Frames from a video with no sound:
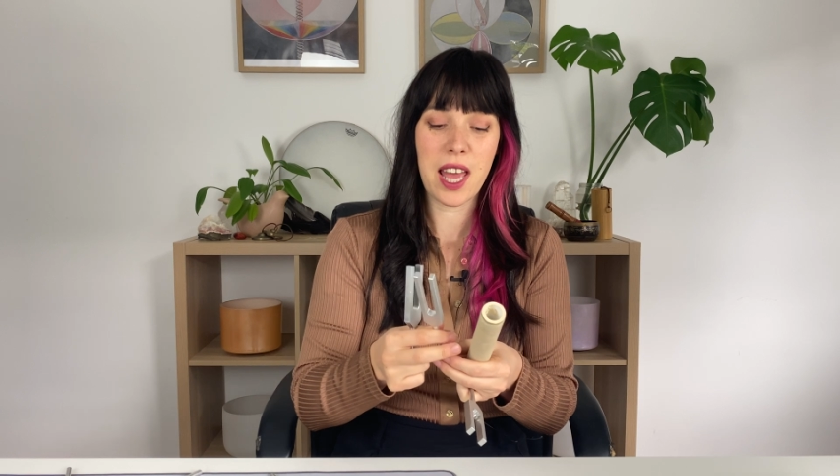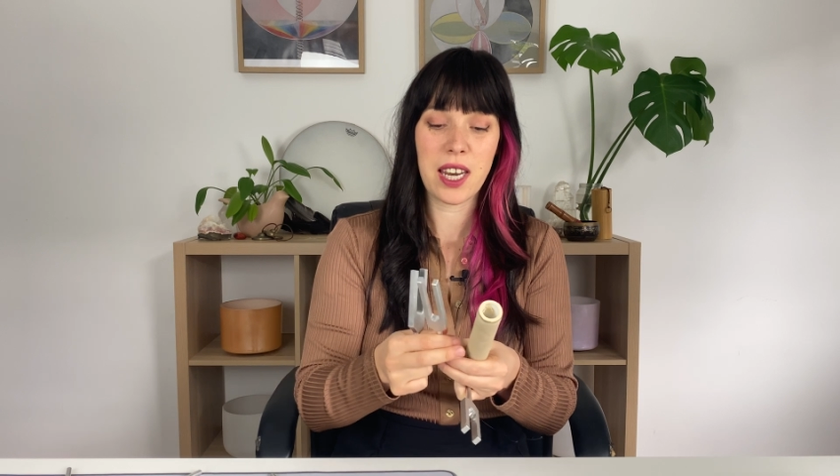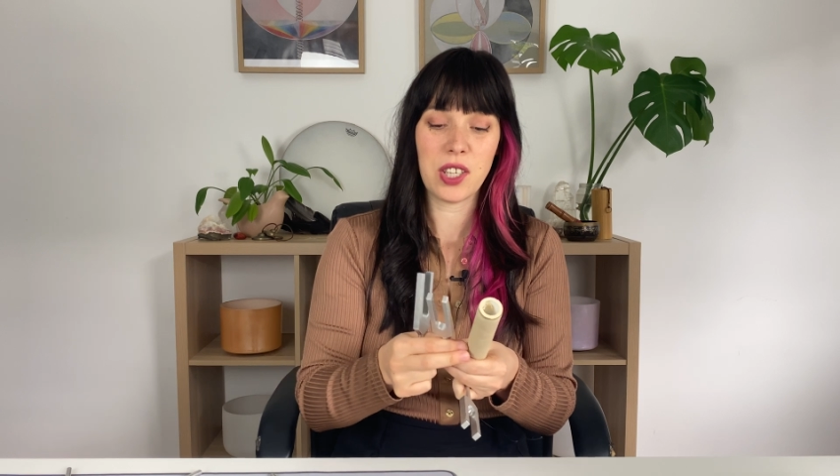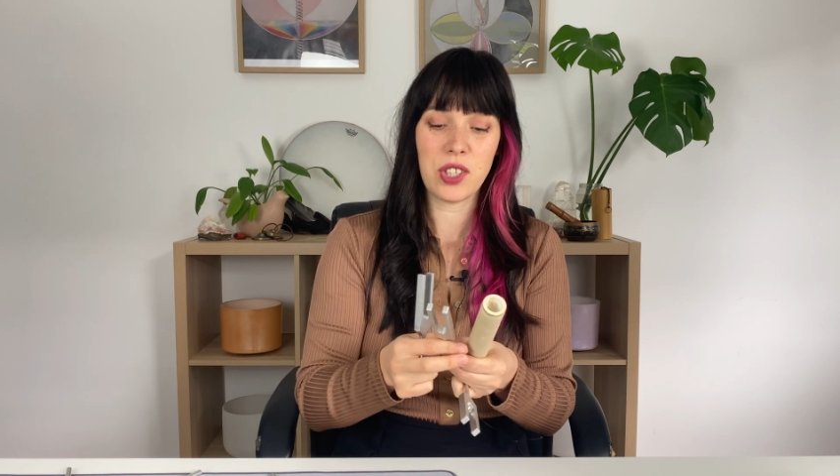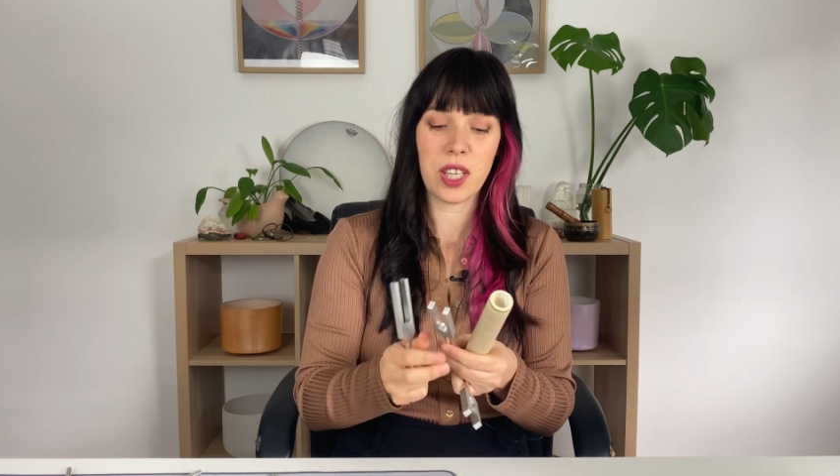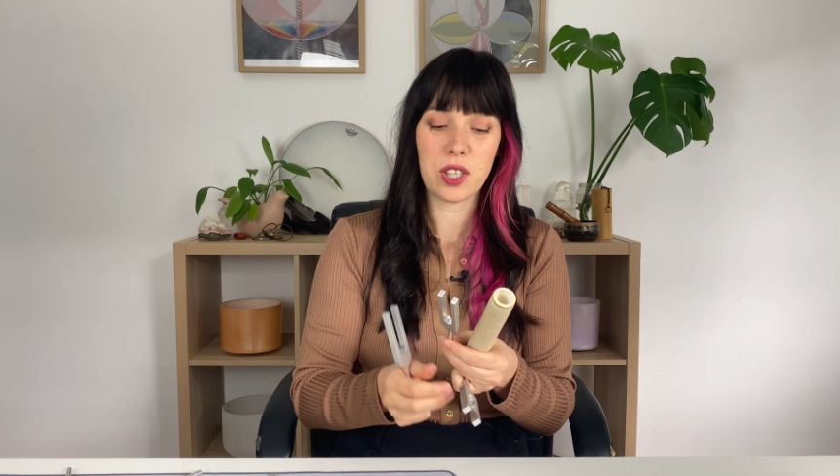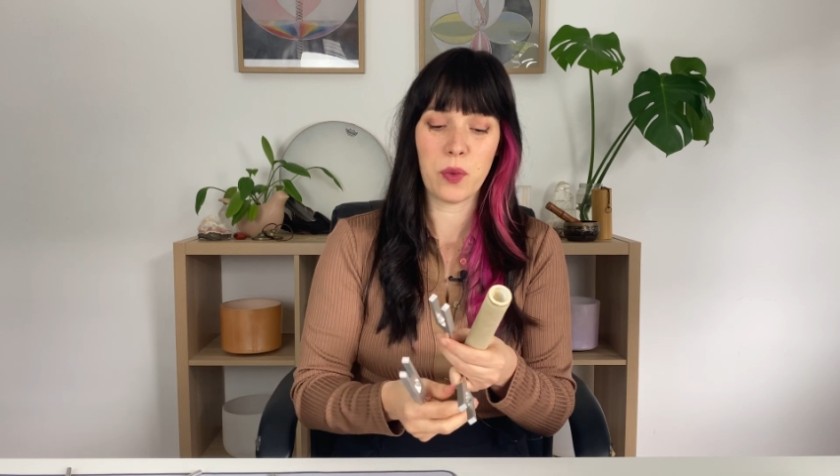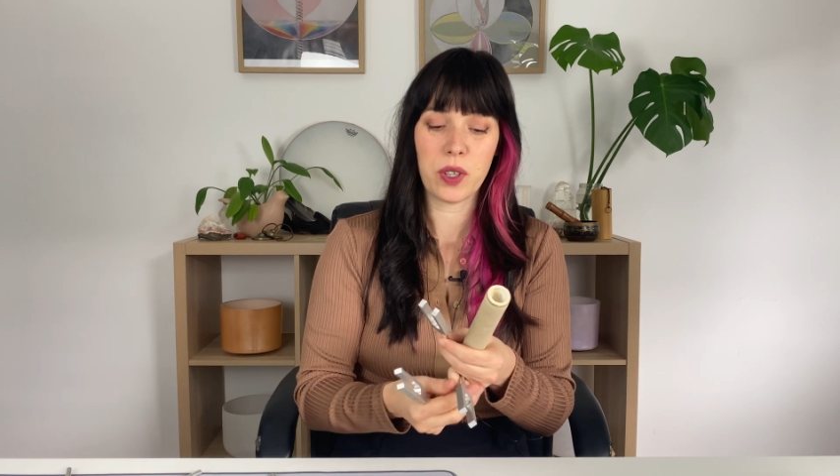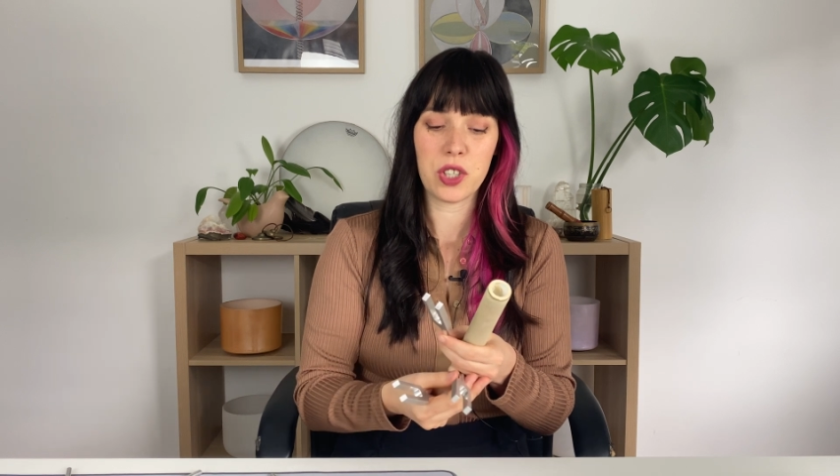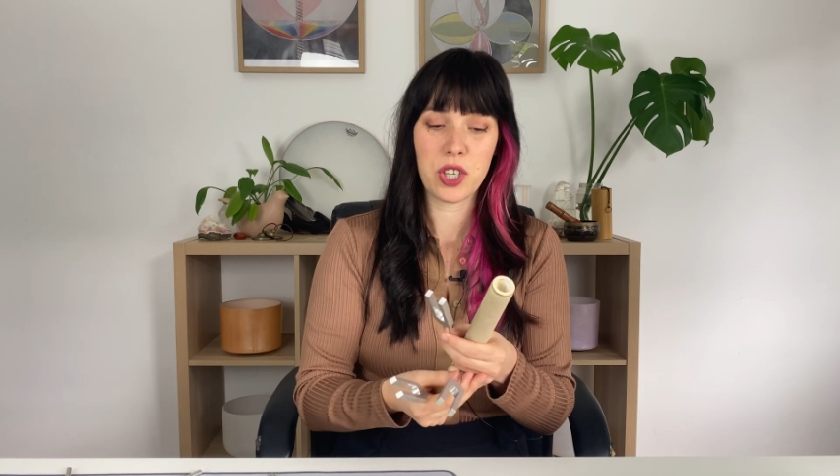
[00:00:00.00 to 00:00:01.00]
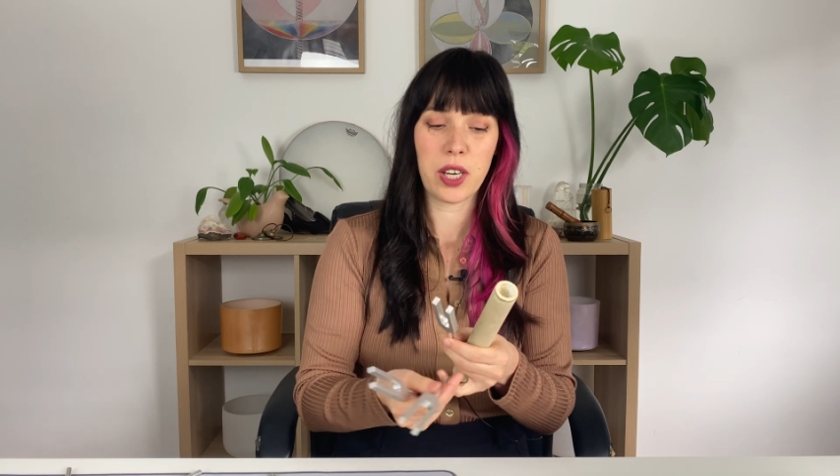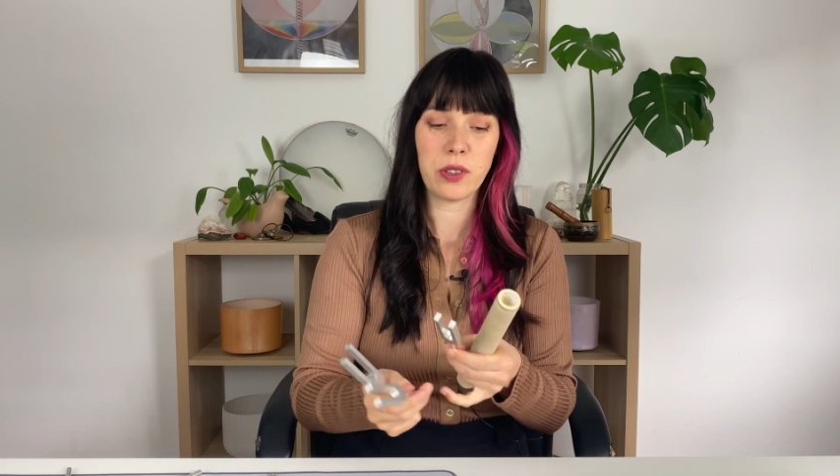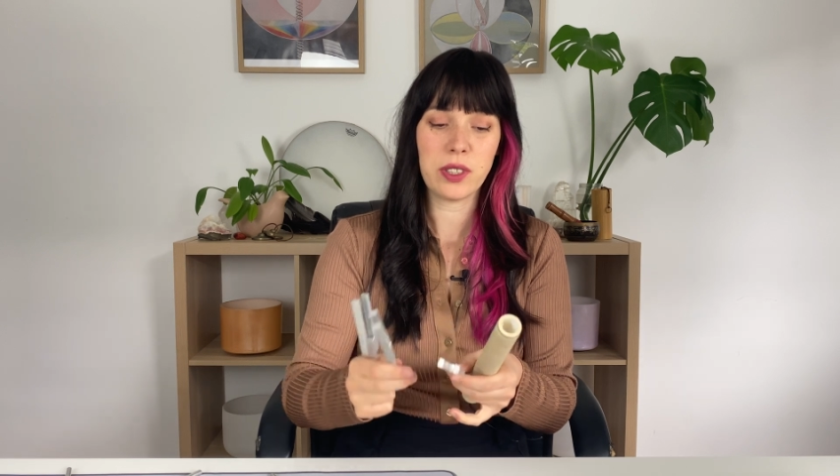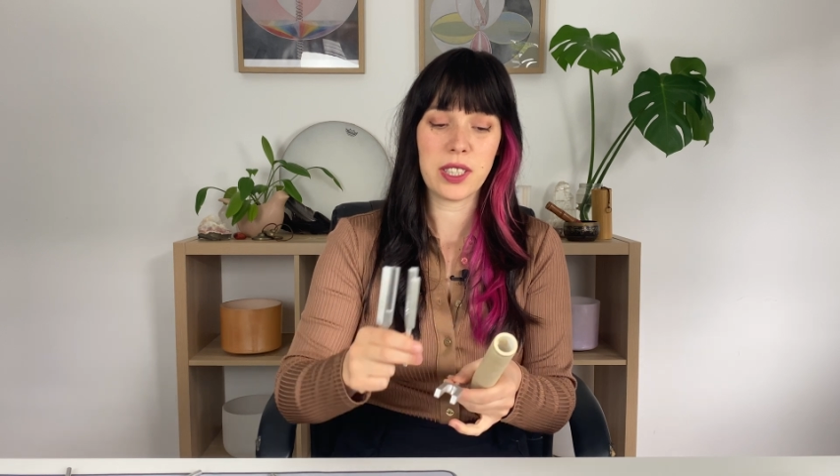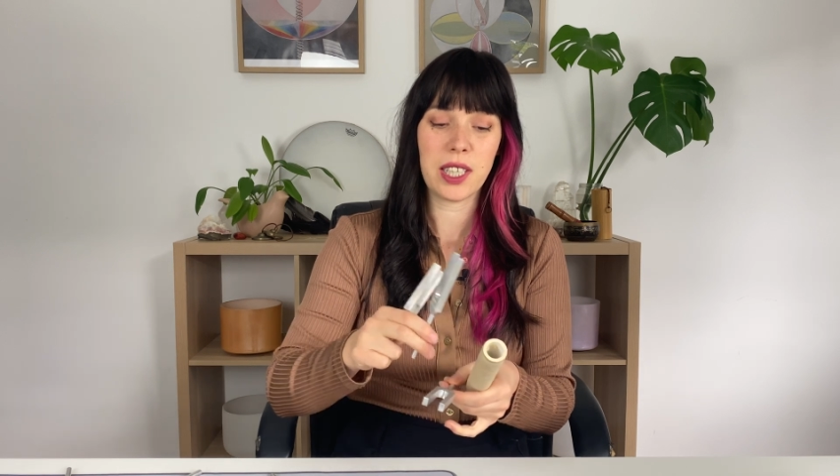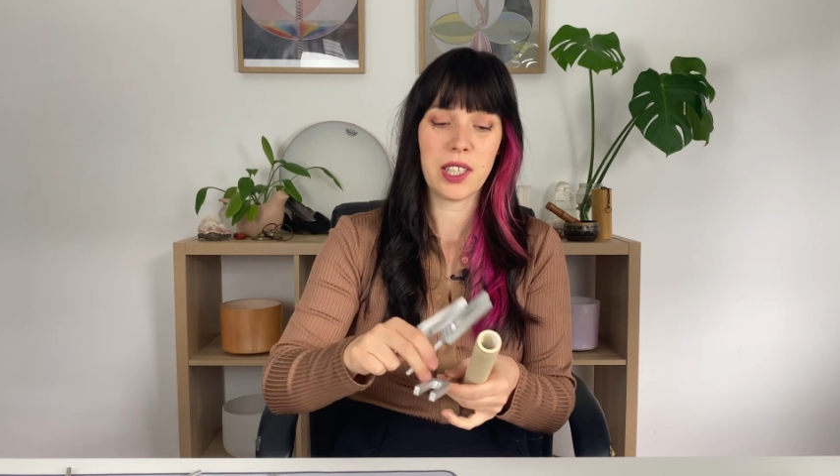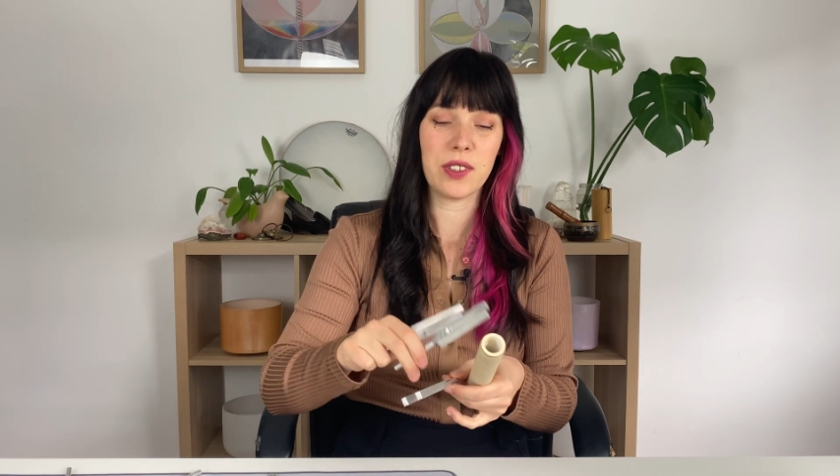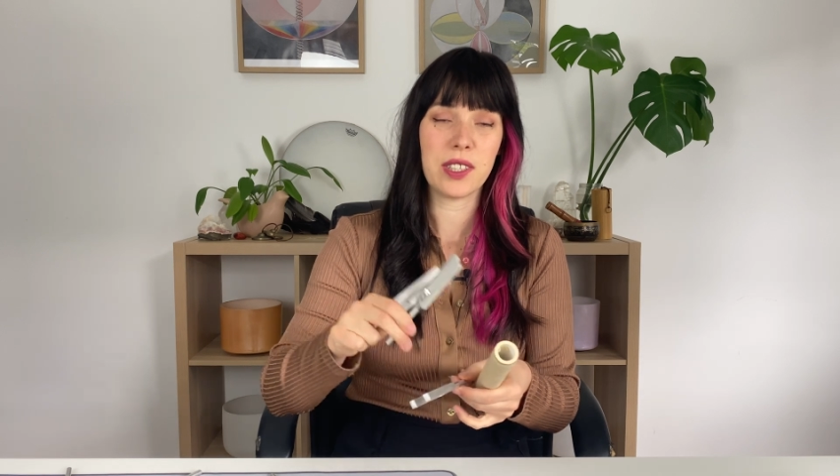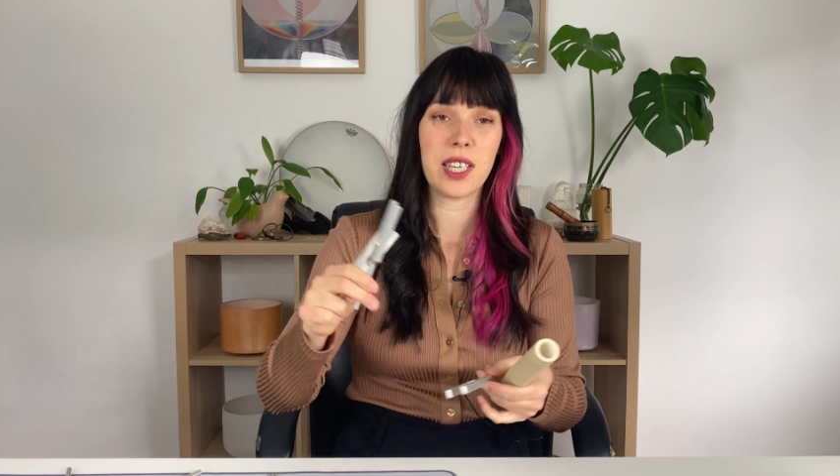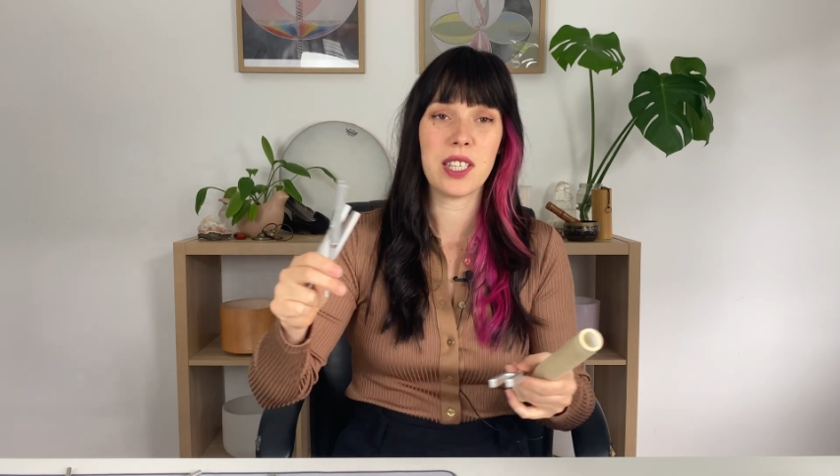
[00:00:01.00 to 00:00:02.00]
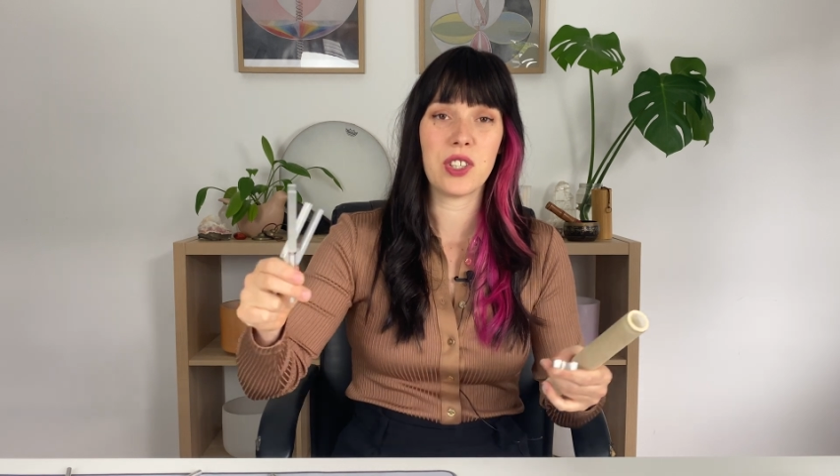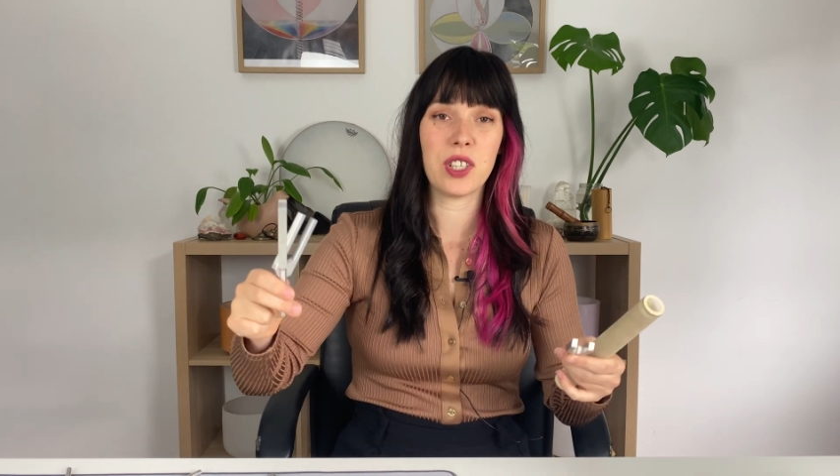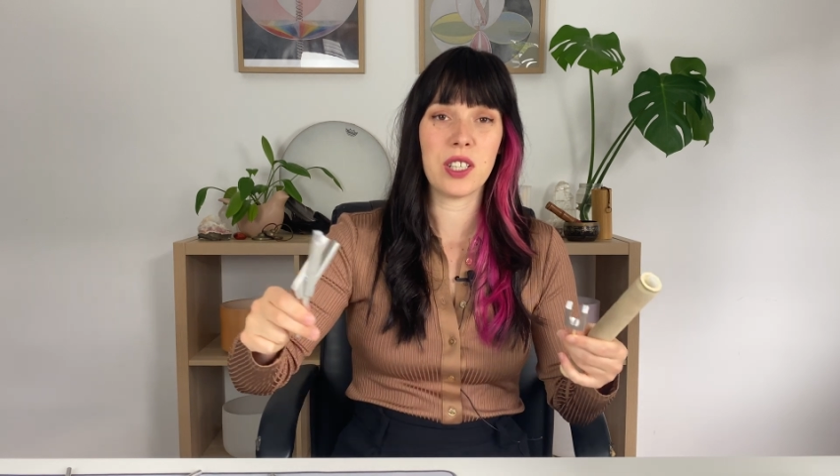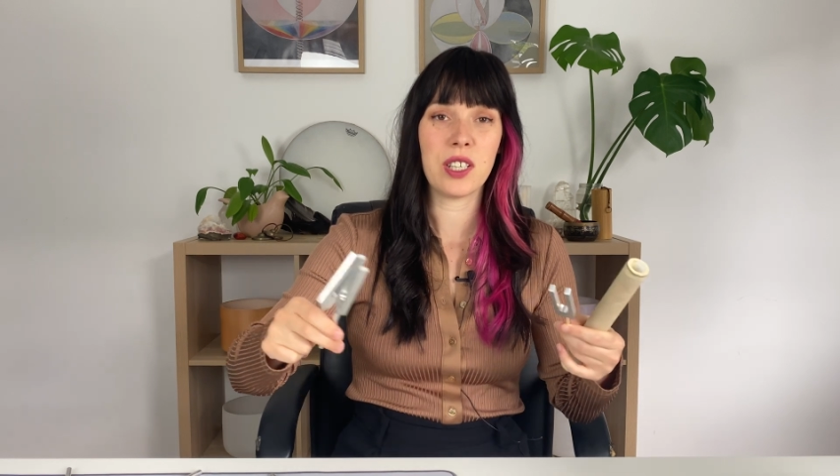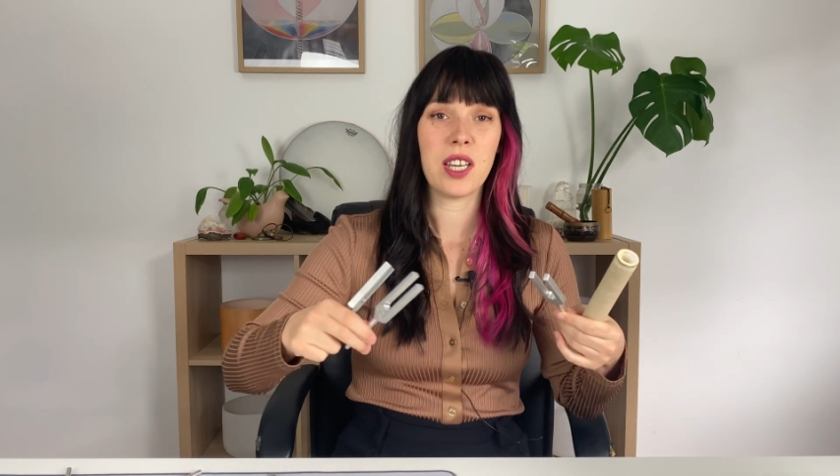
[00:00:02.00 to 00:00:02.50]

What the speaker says: energy that you want to channel, setting your intention,